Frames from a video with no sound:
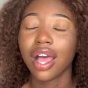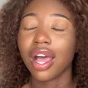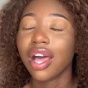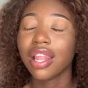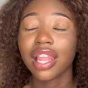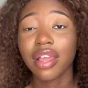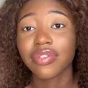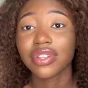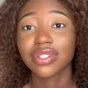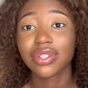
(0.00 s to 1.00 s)
left
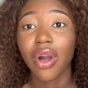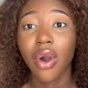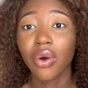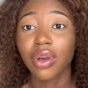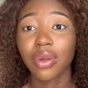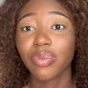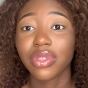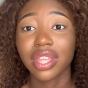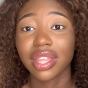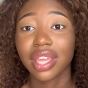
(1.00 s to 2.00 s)
us all
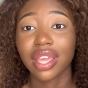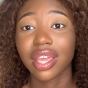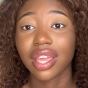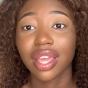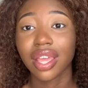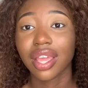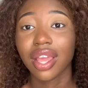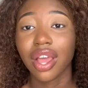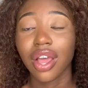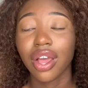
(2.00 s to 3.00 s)
completely
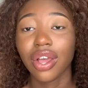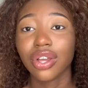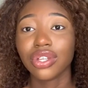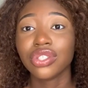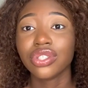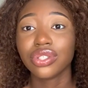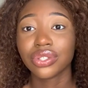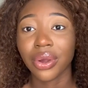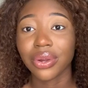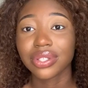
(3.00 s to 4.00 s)

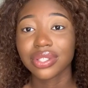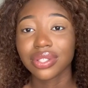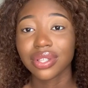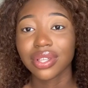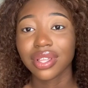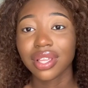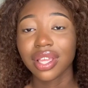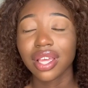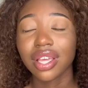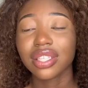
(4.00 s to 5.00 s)
shocked.
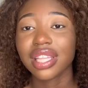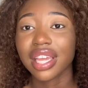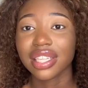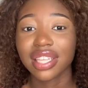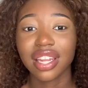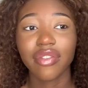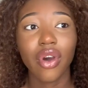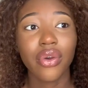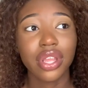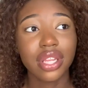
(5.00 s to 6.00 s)
Because like I said, I've
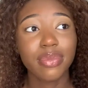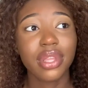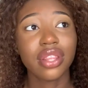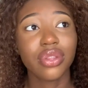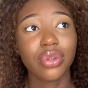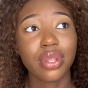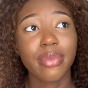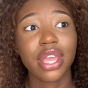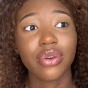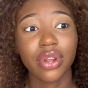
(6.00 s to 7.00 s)
already been through the
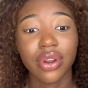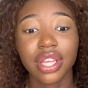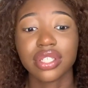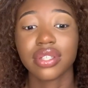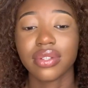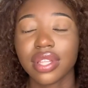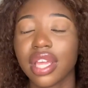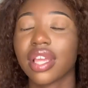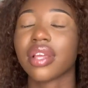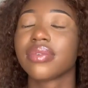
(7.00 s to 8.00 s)
microaggression,
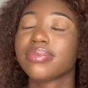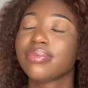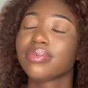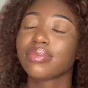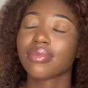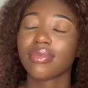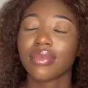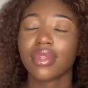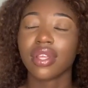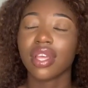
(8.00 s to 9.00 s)
like,
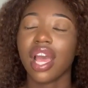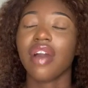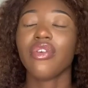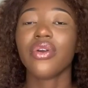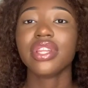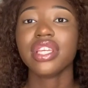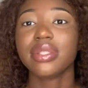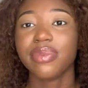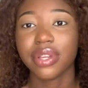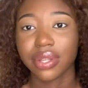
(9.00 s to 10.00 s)
I've already
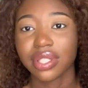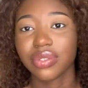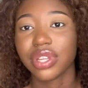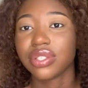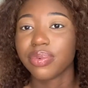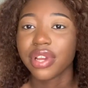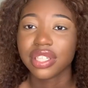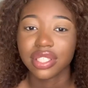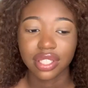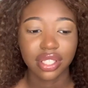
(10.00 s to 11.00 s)
experienced racial
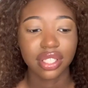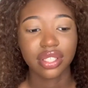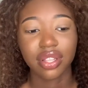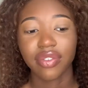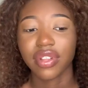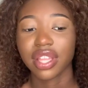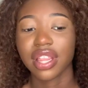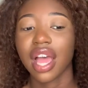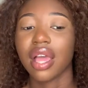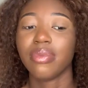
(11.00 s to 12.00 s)
prejudice and stuff like
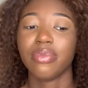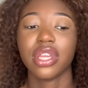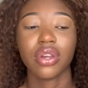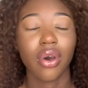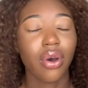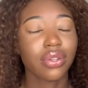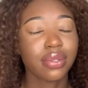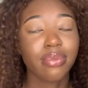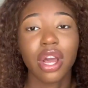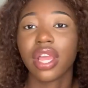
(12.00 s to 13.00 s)
that, and being called a
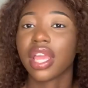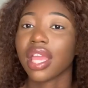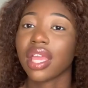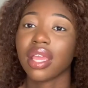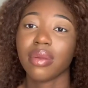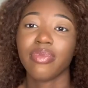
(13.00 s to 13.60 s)
monkey